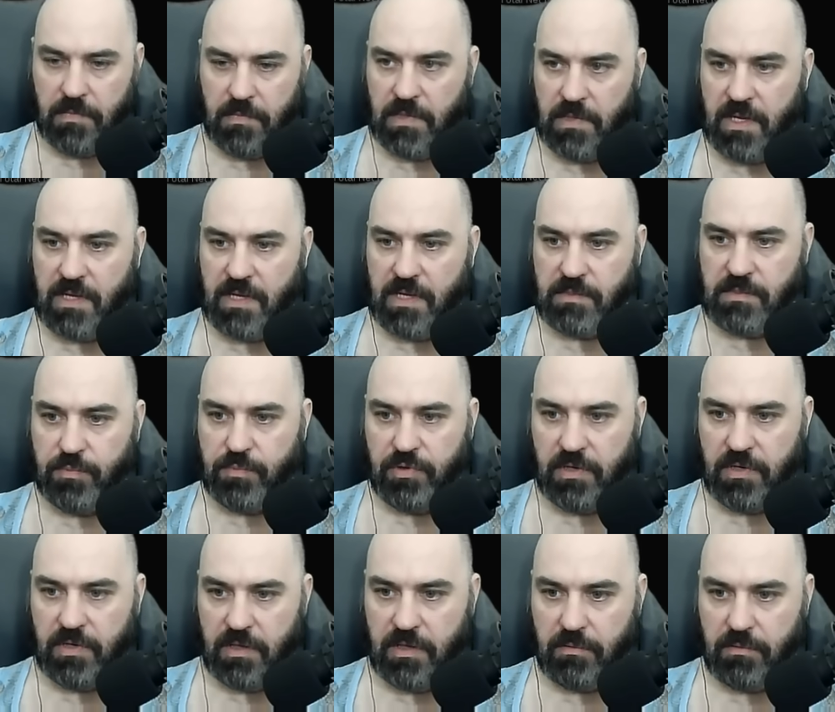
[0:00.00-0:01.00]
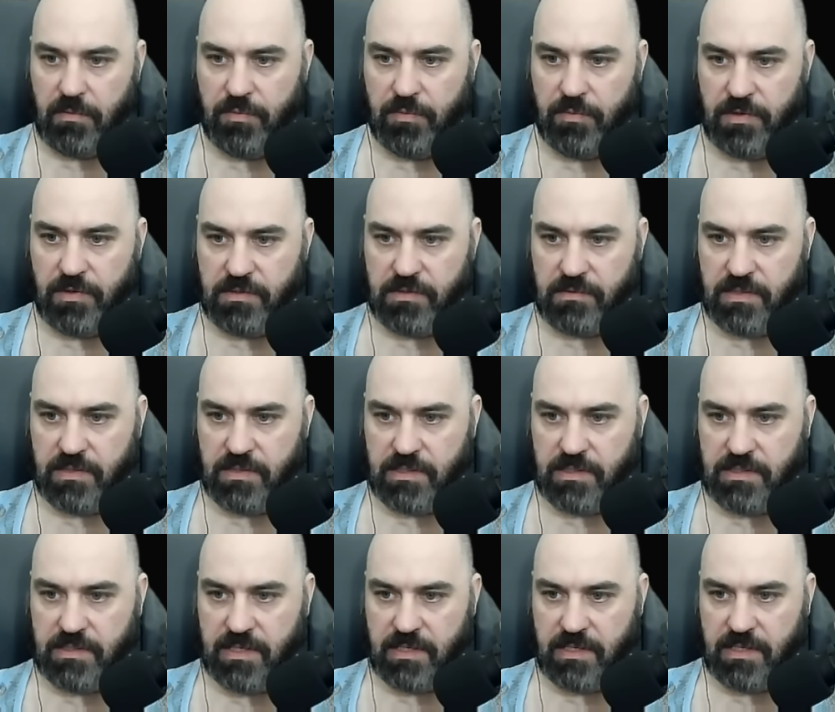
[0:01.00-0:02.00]
Has pre
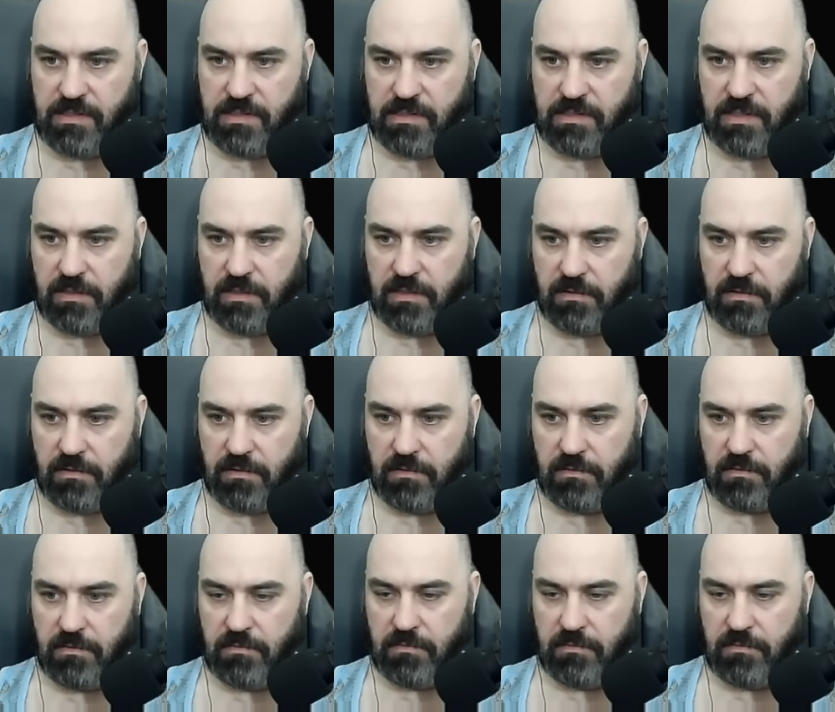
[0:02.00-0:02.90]
3.26 test gear.